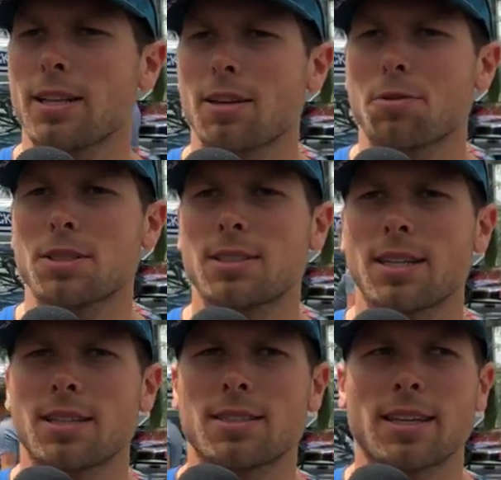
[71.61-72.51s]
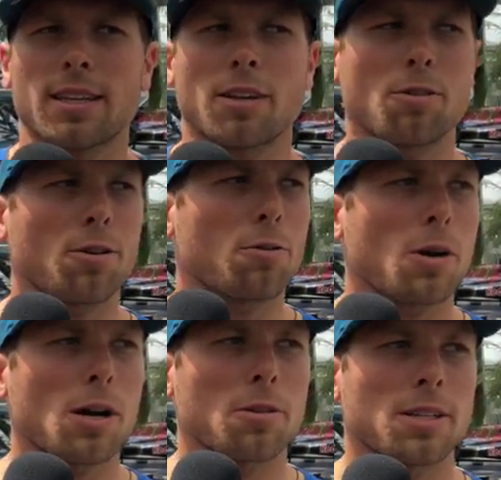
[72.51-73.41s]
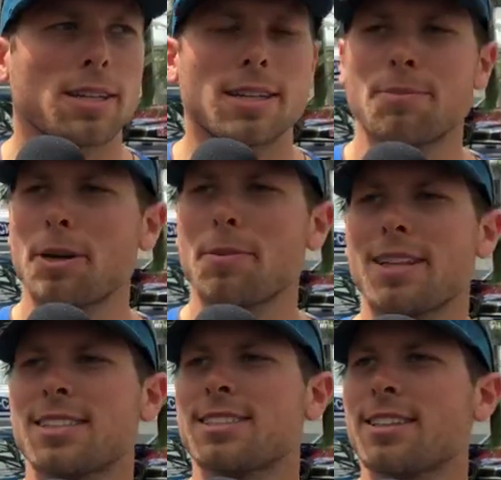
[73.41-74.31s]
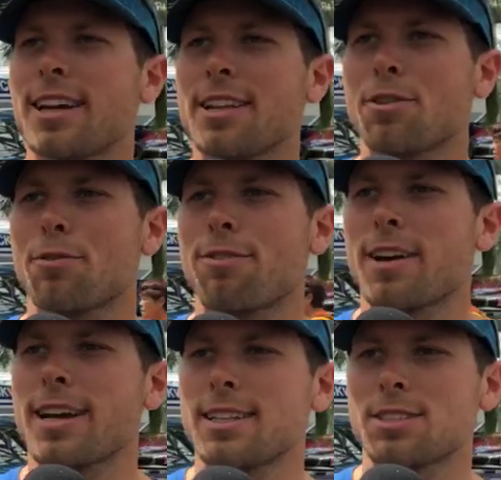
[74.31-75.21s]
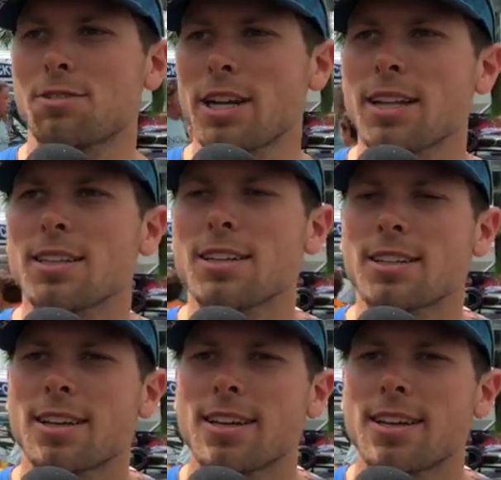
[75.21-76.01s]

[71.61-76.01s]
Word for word: And I was thinking, oh wow, maybe that's the day to fly this three hundred